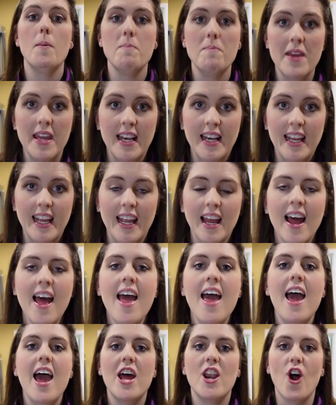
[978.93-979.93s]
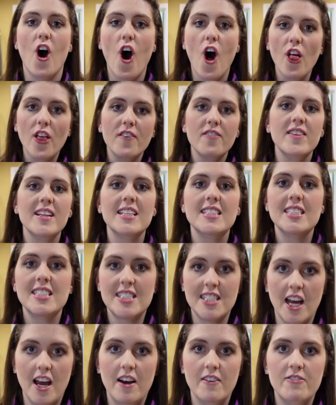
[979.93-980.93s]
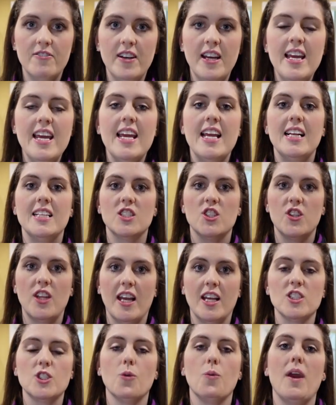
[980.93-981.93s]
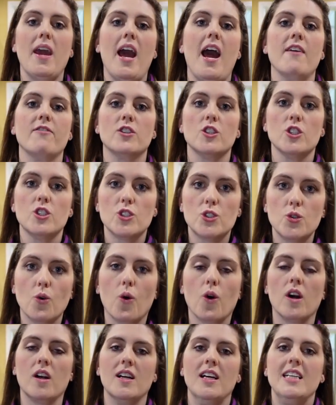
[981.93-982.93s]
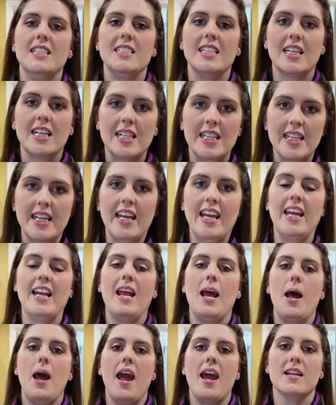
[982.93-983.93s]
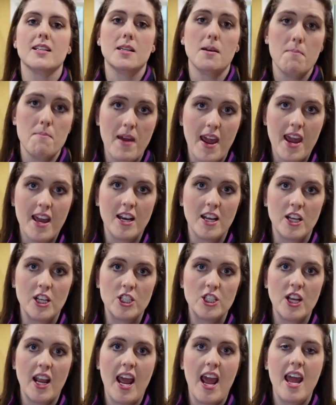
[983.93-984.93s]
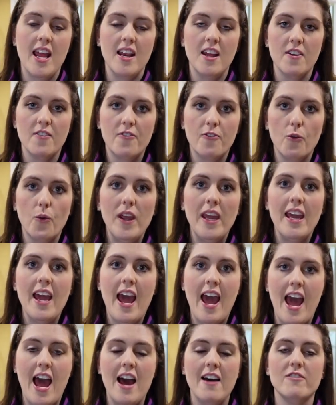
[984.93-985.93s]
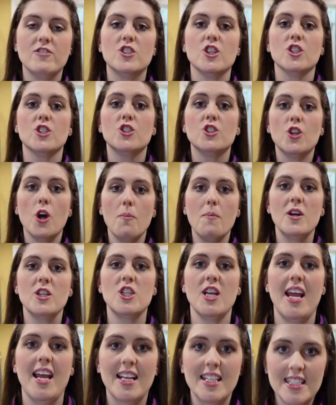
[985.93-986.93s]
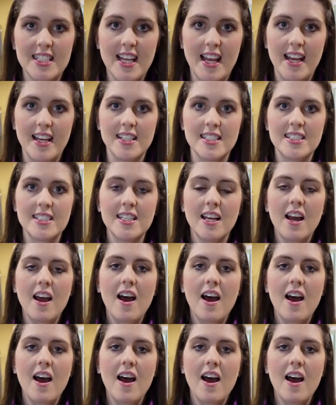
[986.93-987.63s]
many. And all of this stuff is things that we have to store, to clean, and to manage. And if we have just so much excess,